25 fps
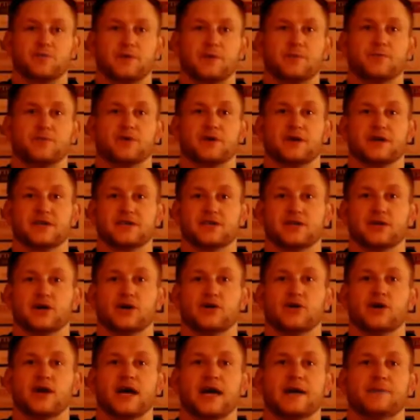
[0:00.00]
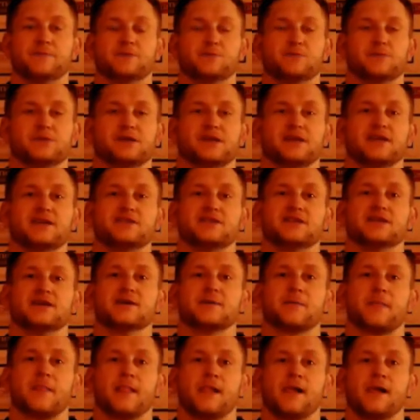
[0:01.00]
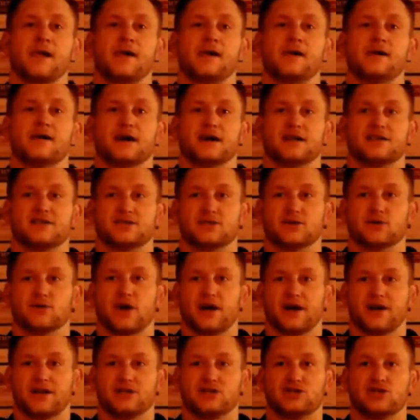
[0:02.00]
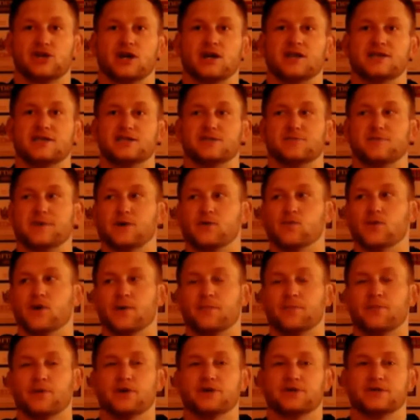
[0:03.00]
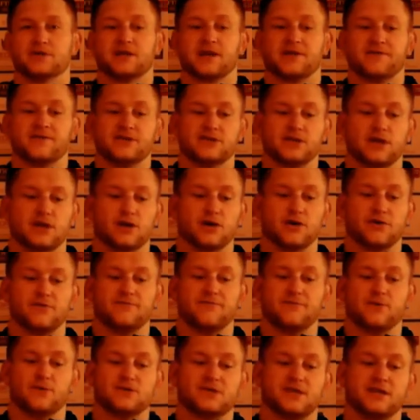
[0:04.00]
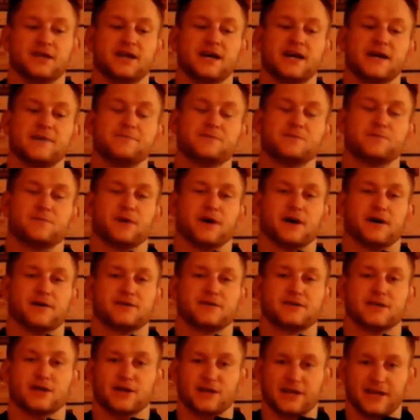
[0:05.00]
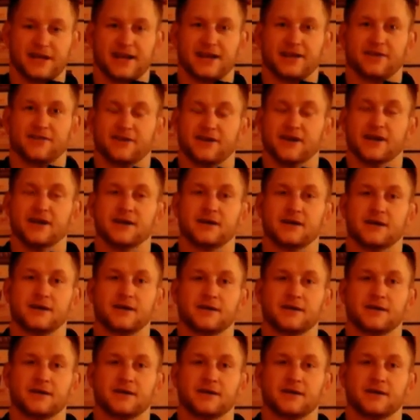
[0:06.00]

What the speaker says: of people and get to know names a bit easier. It still had its challenges being one person having to learn 40 names, but it's slowly getting there.